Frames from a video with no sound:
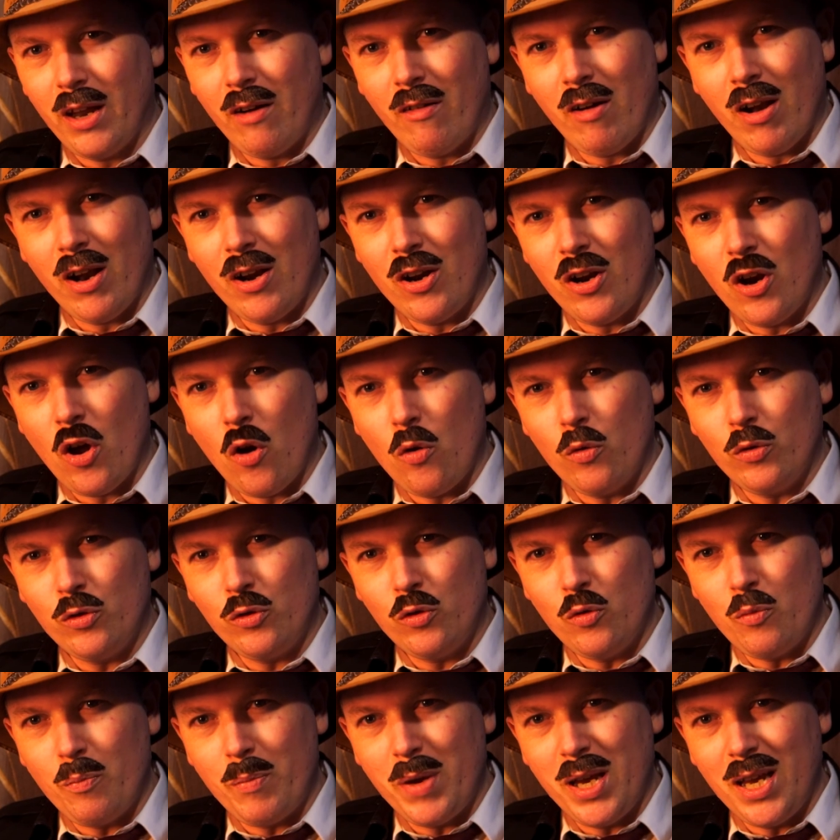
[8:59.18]
There are no
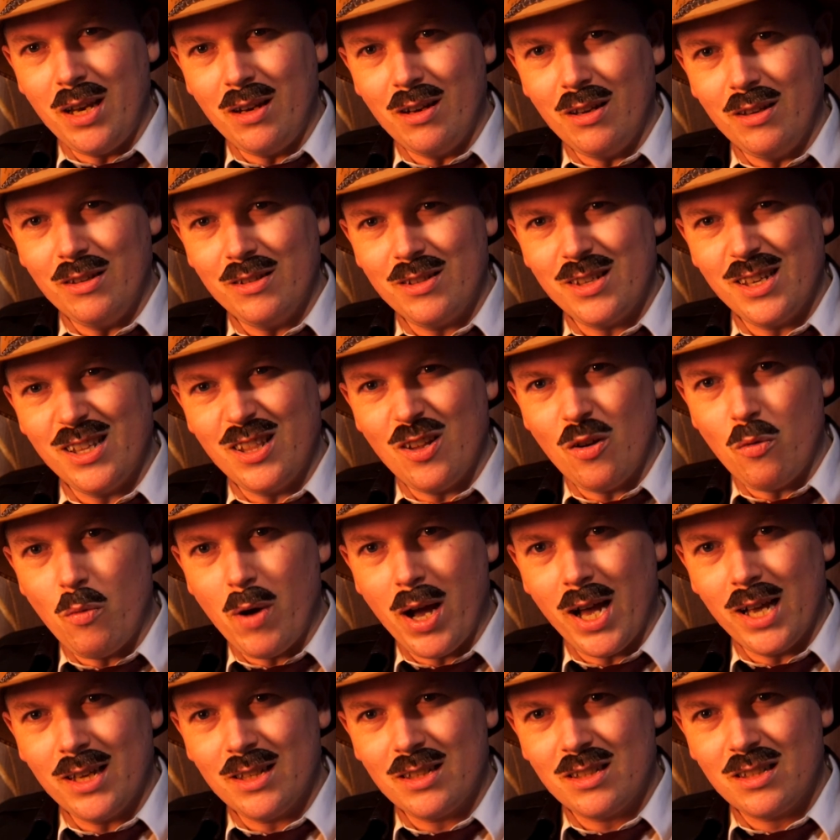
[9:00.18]
subpoenas in the
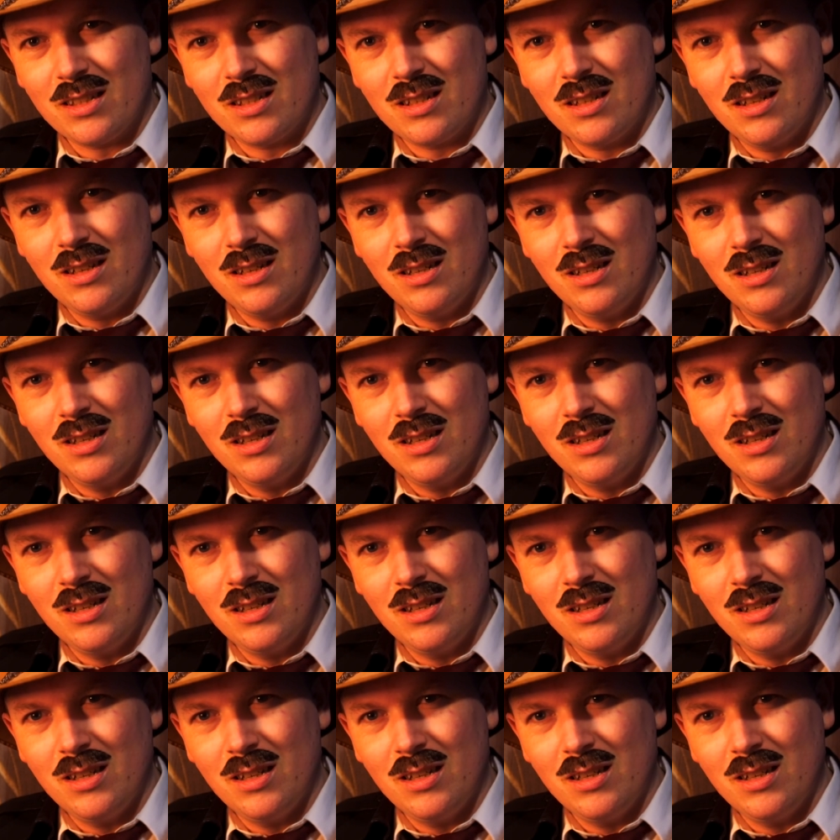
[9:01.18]
West.